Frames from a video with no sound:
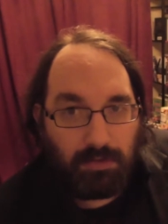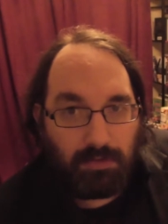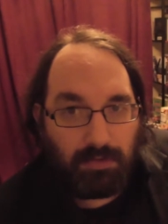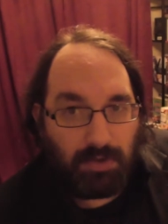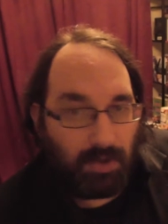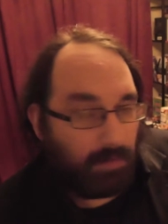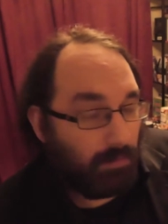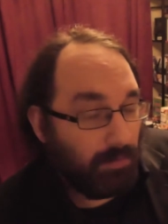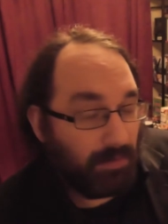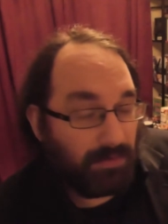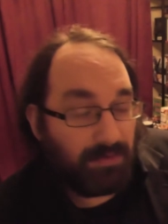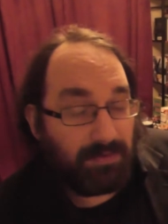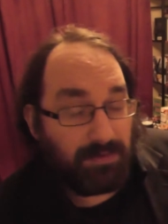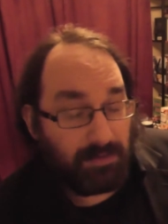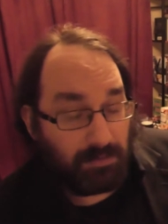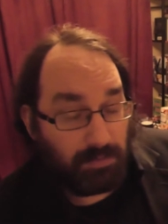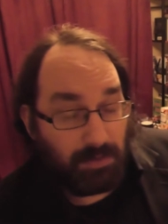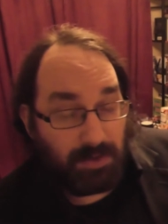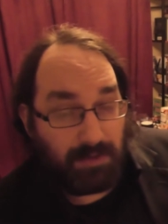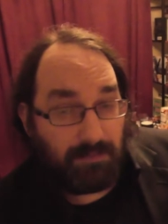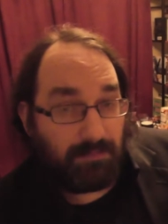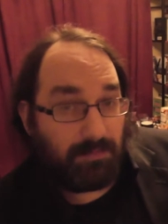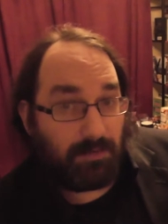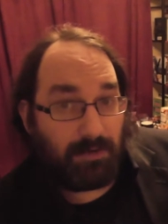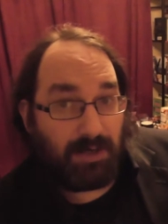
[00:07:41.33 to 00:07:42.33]
Now, what's the
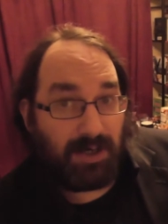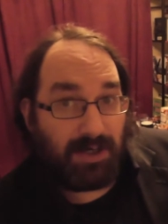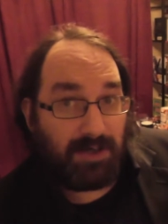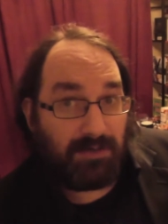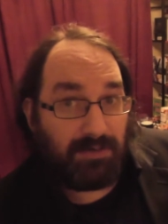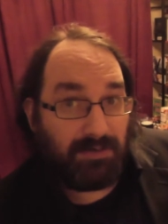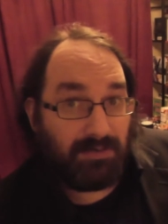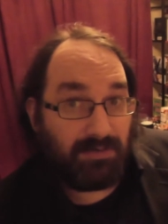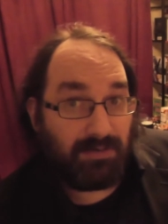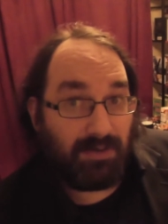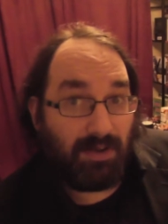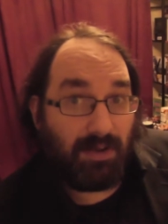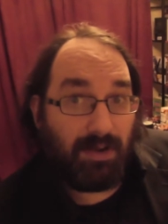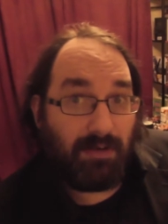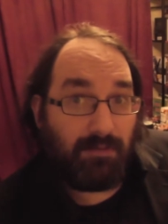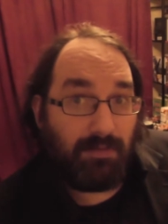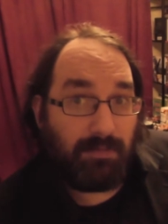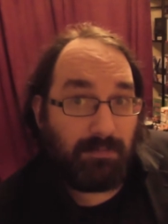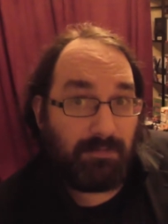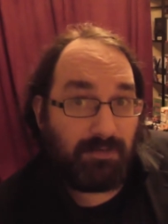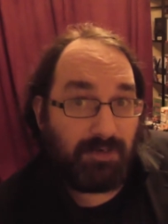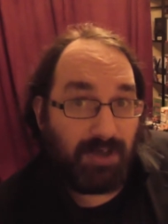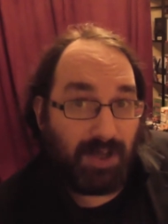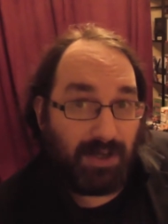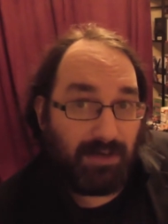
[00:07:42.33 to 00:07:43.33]
24 hour
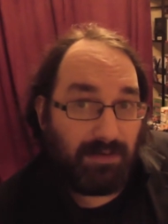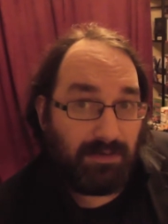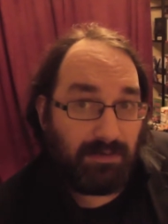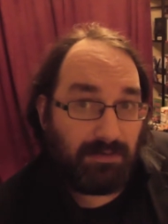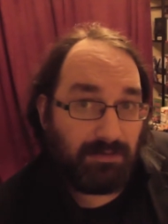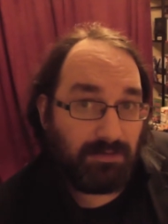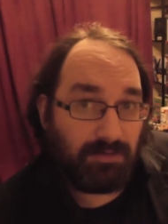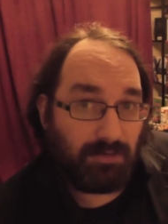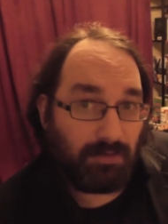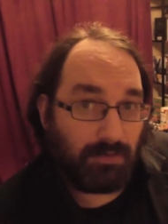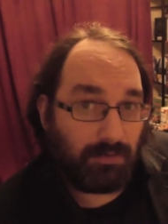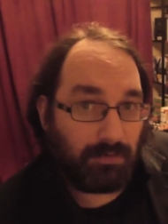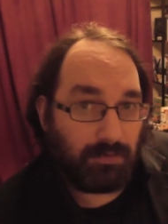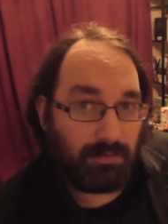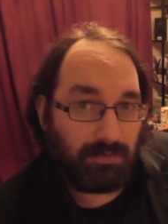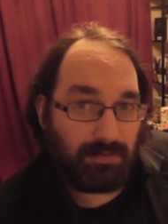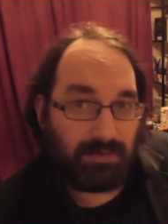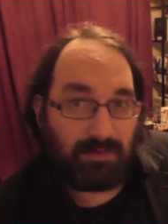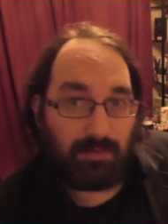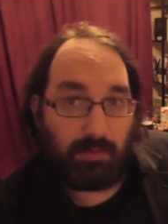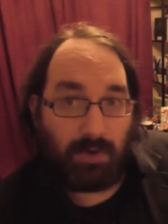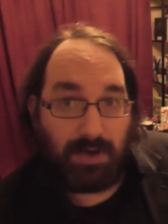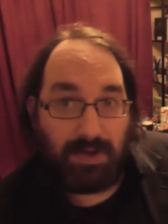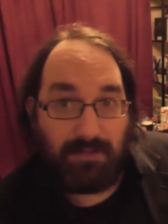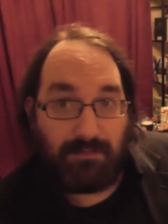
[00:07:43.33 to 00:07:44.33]
Skyrim challenge or
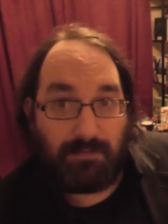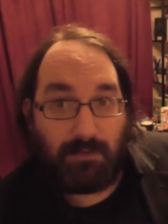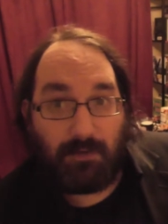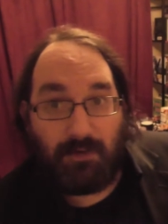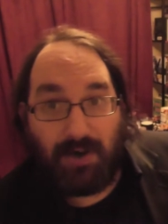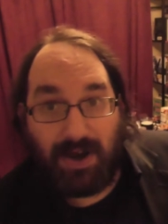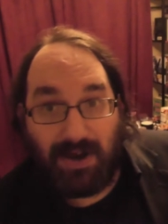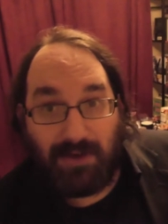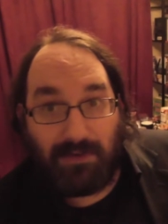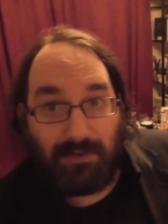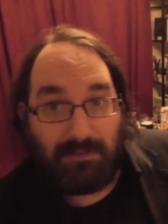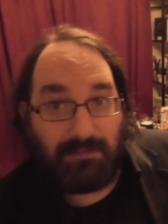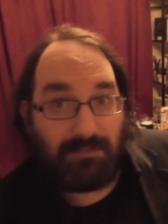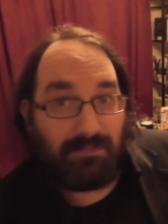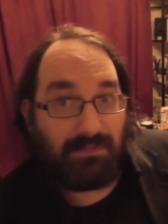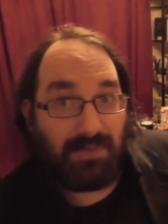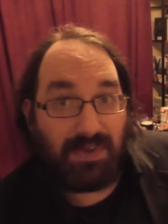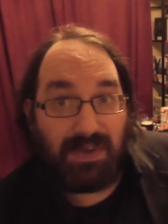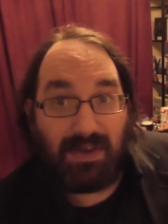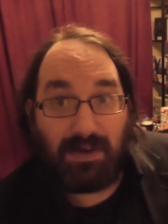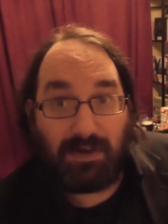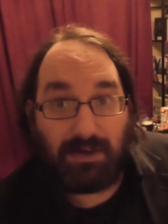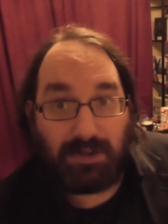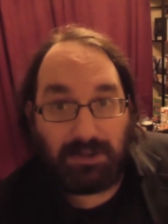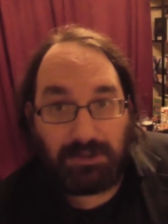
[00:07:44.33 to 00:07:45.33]
24 hour
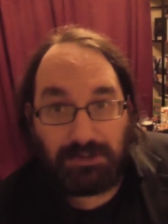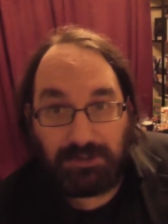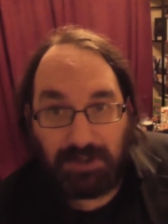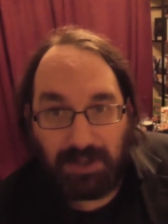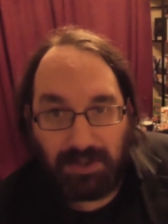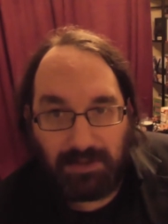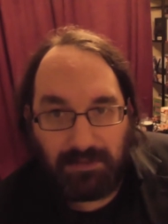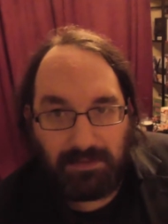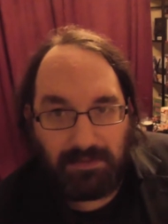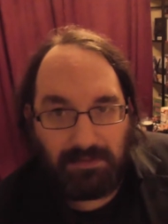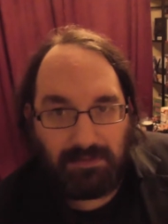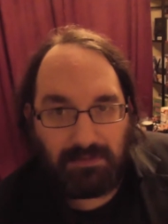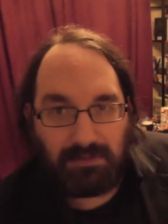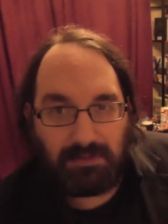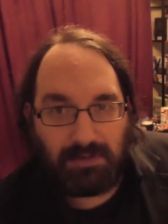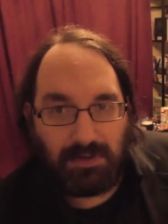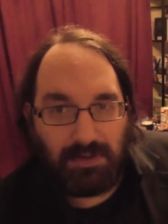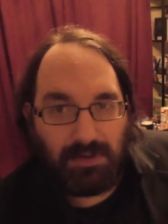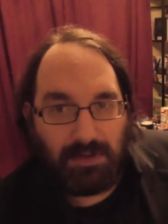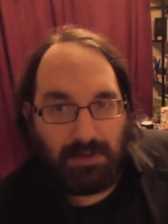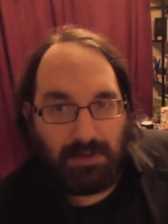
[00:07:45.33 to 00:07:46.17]
VR challenge?